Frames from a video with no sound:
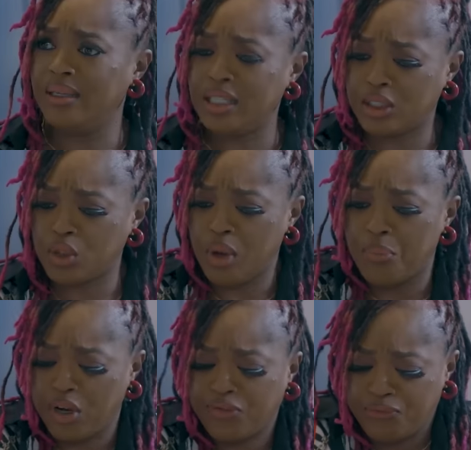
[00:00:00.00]
This clothes were
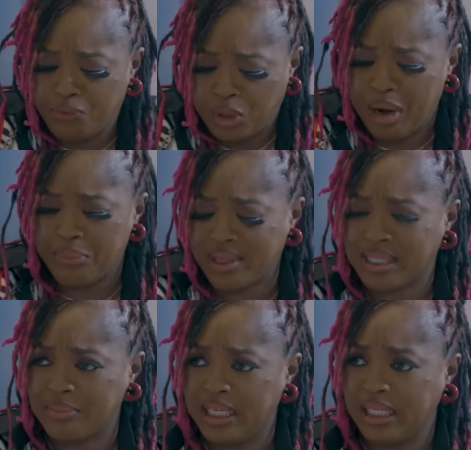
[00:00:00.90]
bought with my
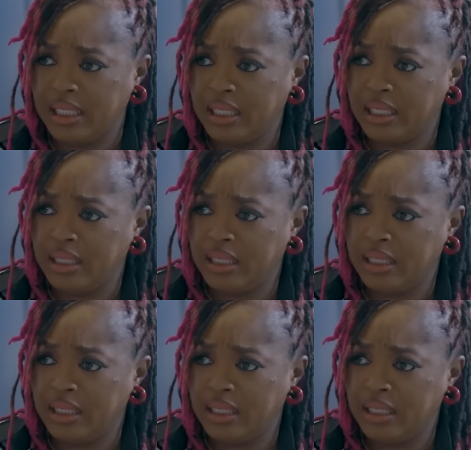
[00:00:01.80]
brother's money.